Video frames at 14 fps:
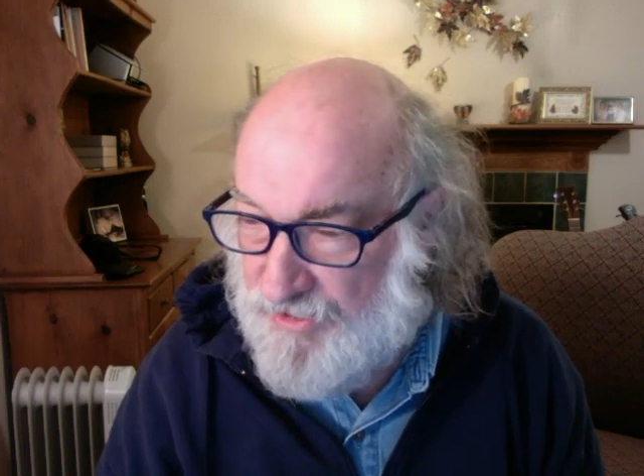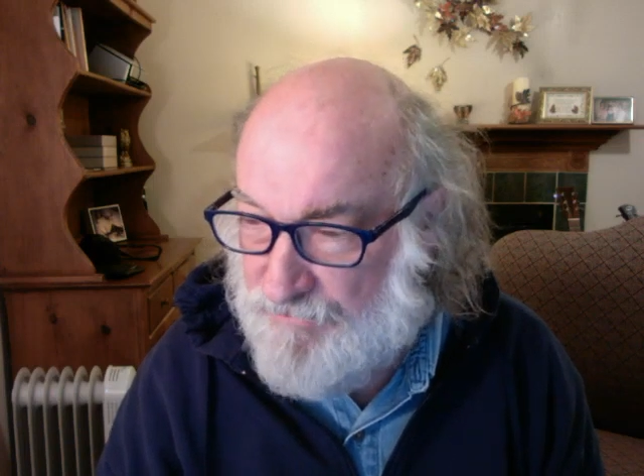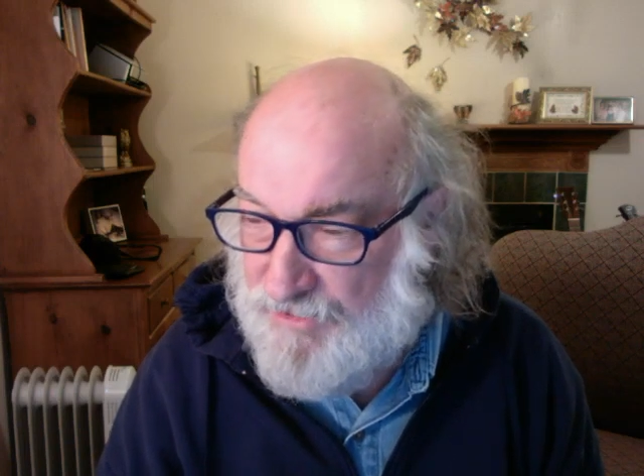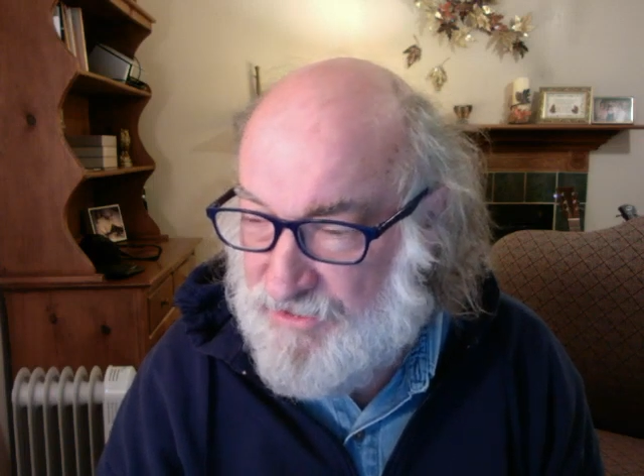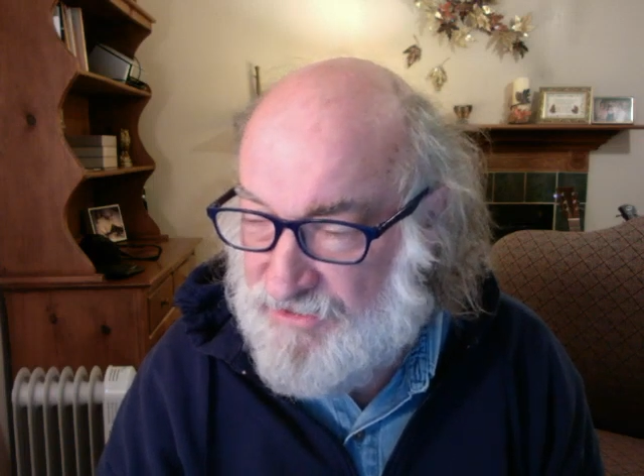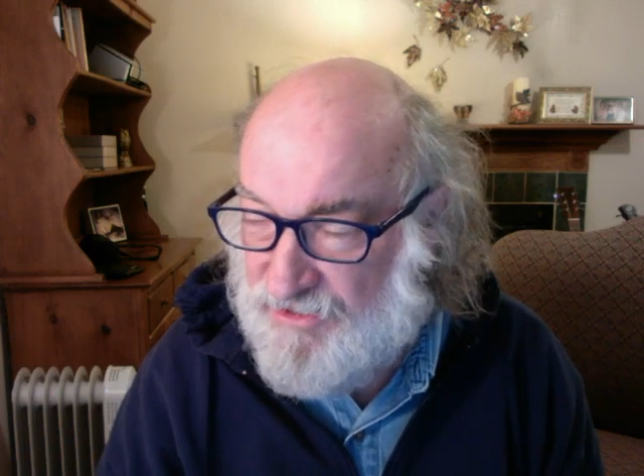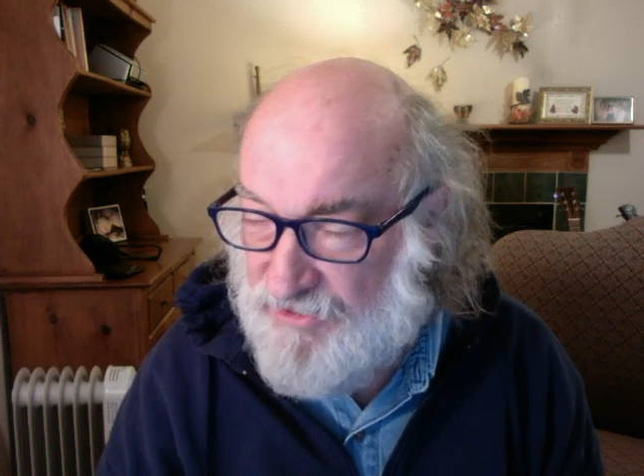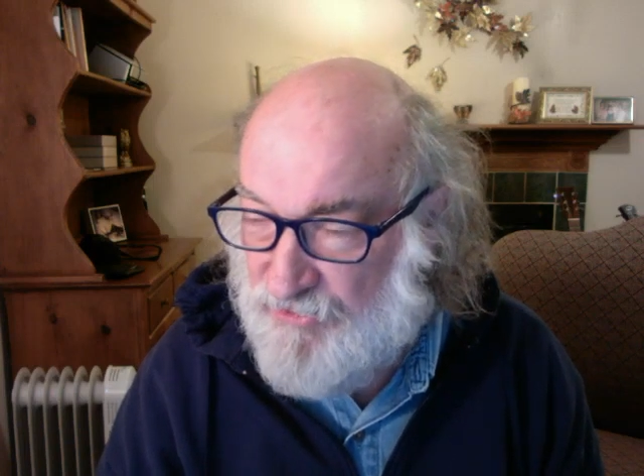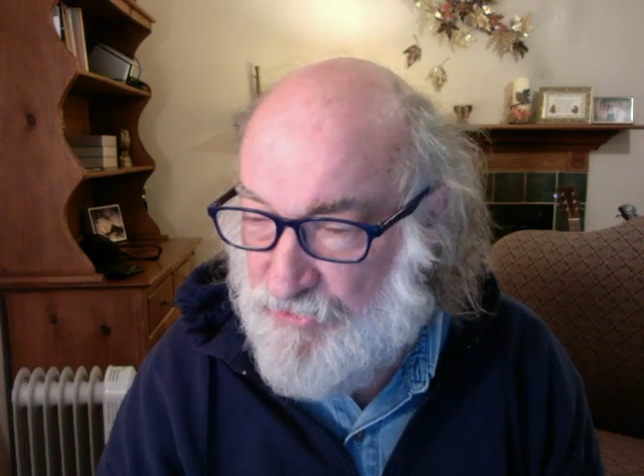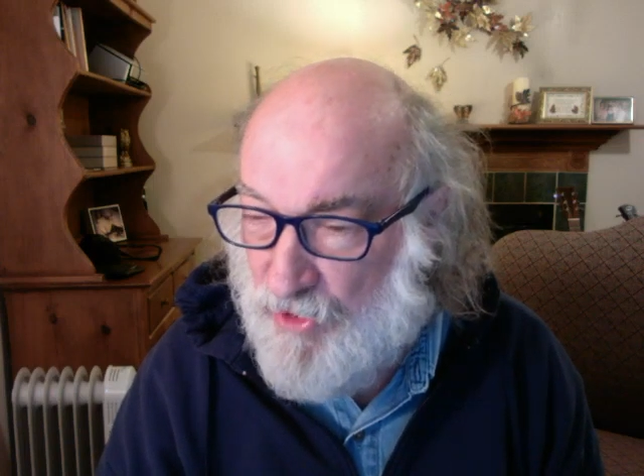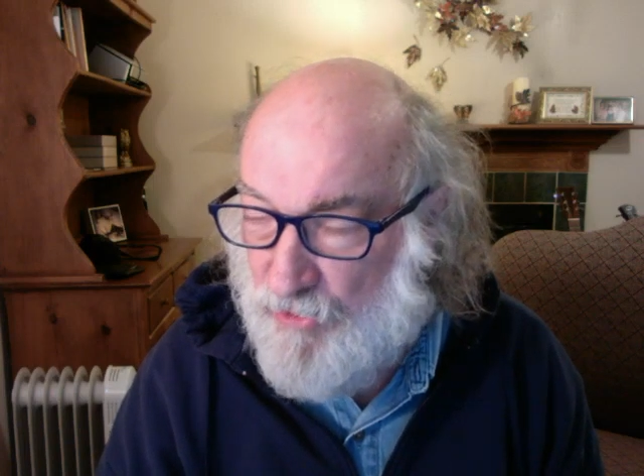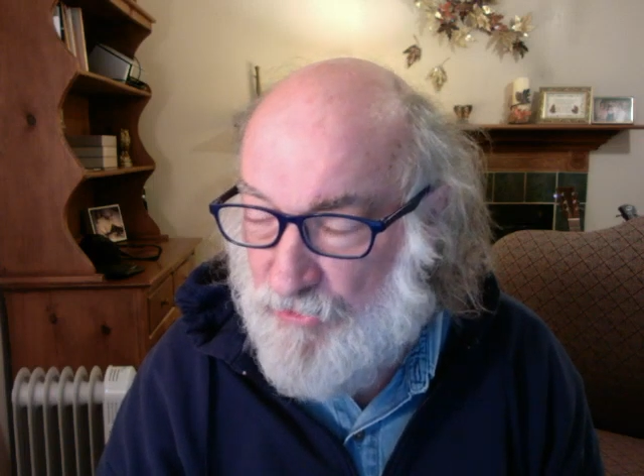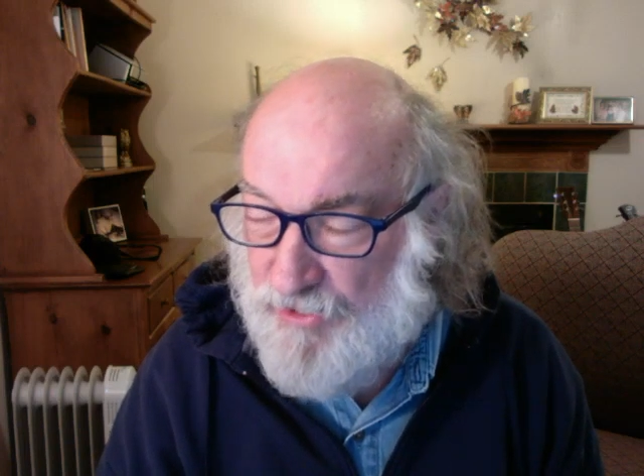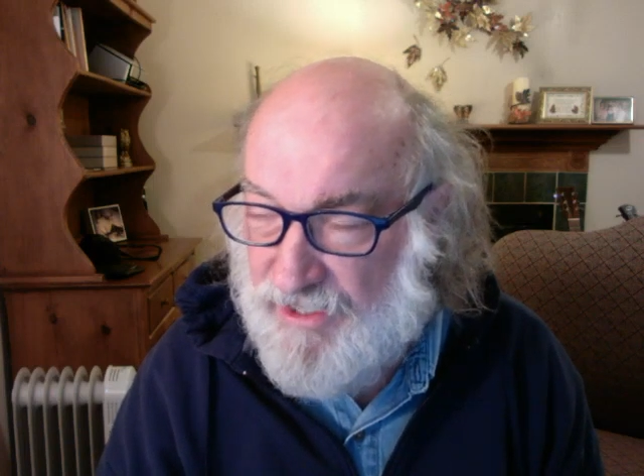
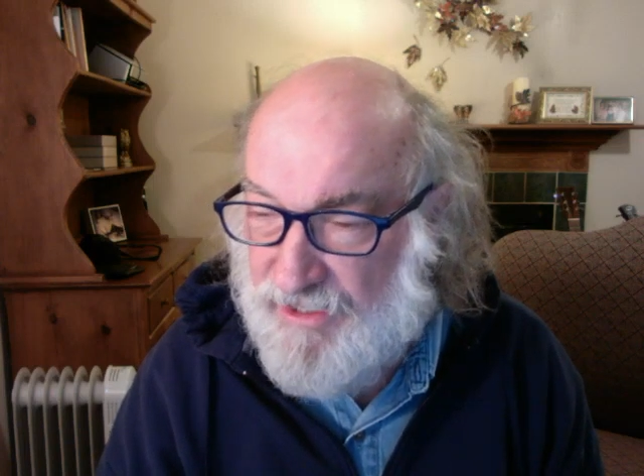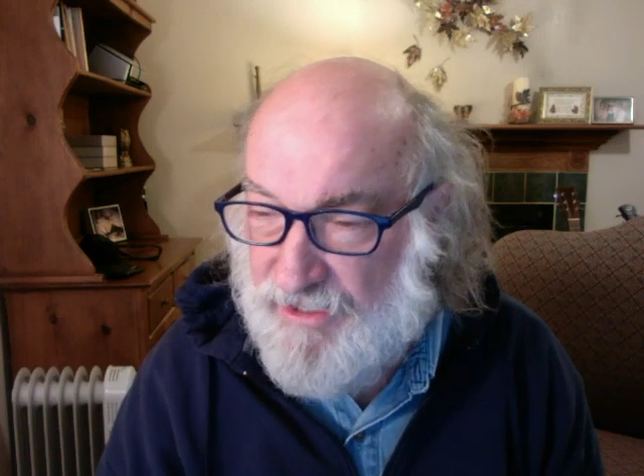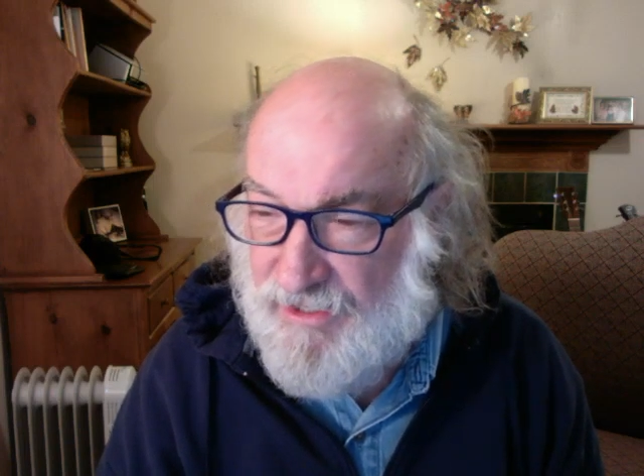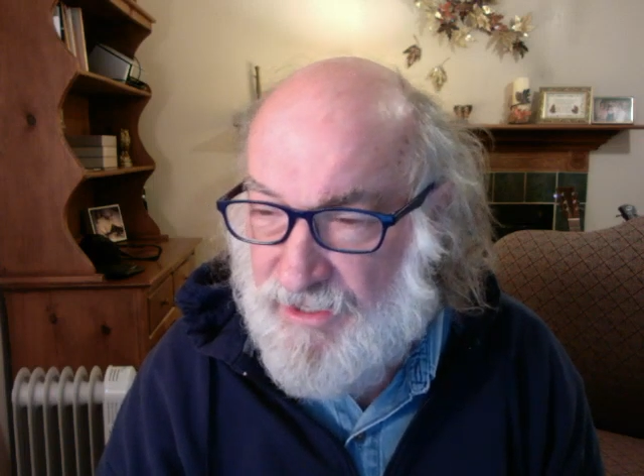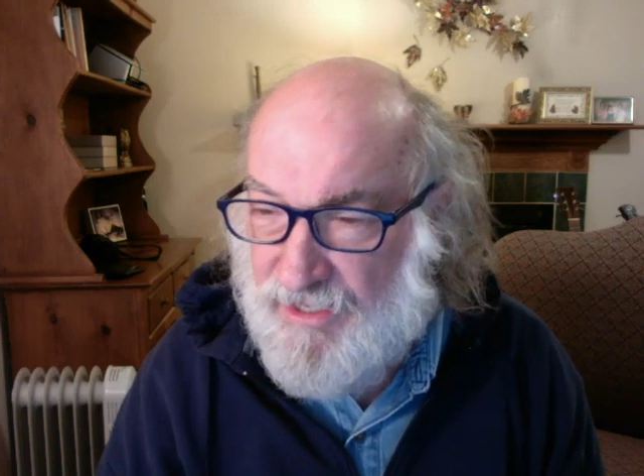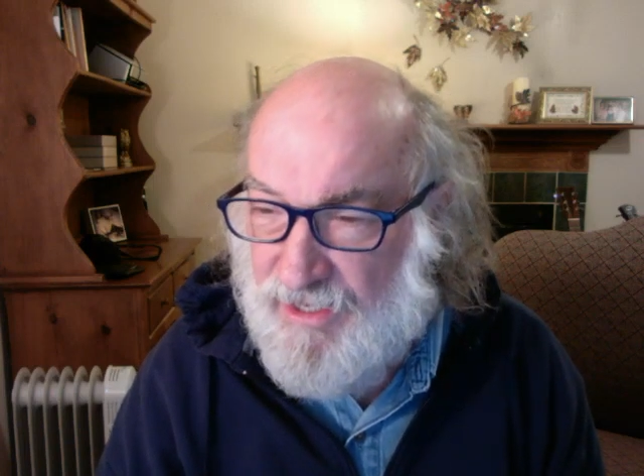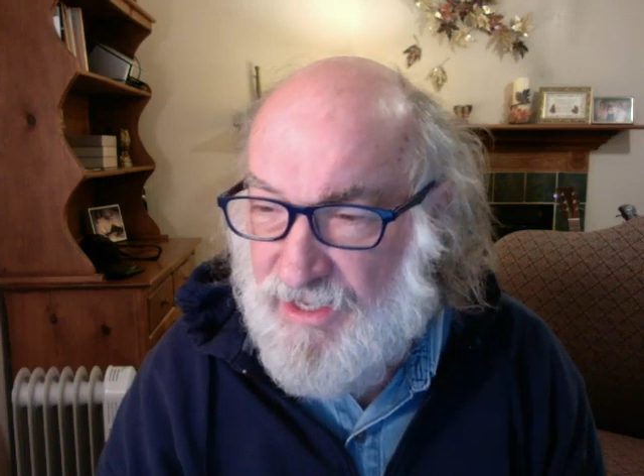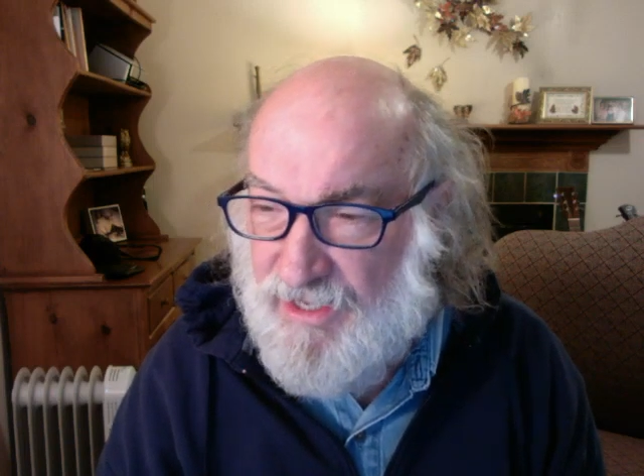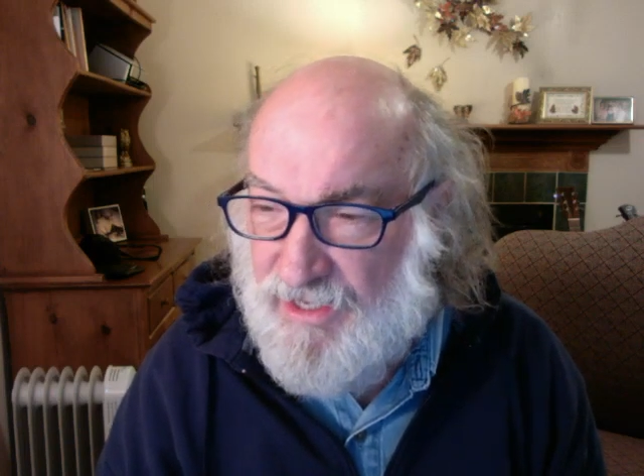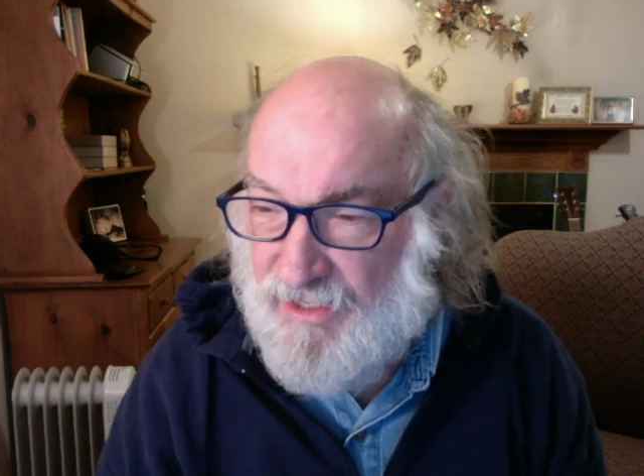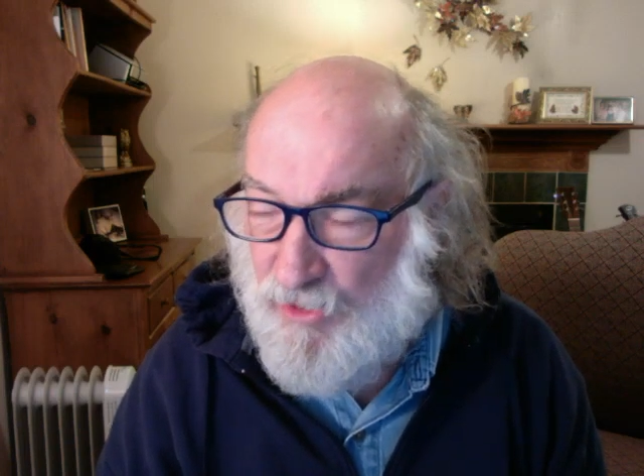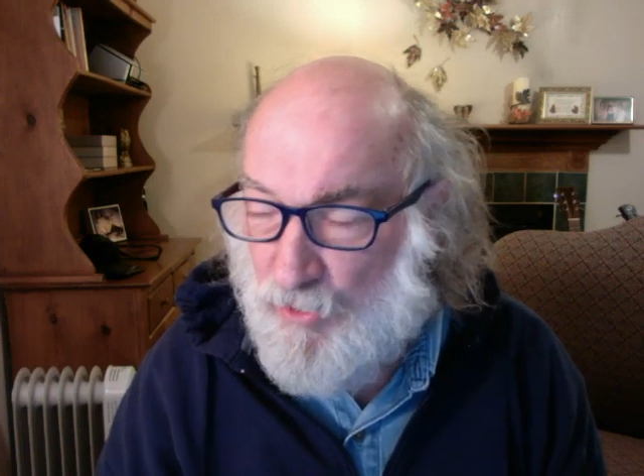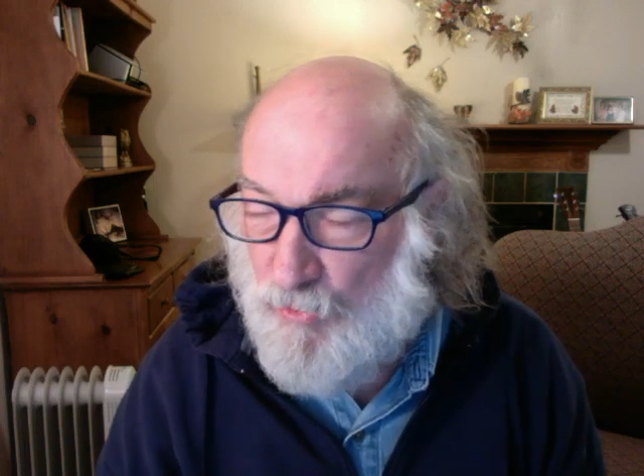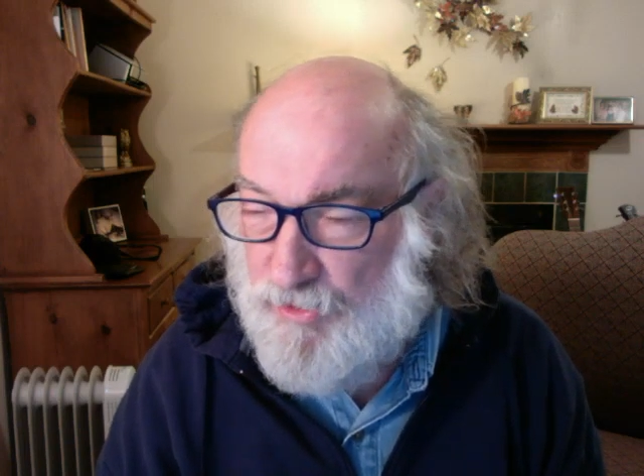episynagogi. It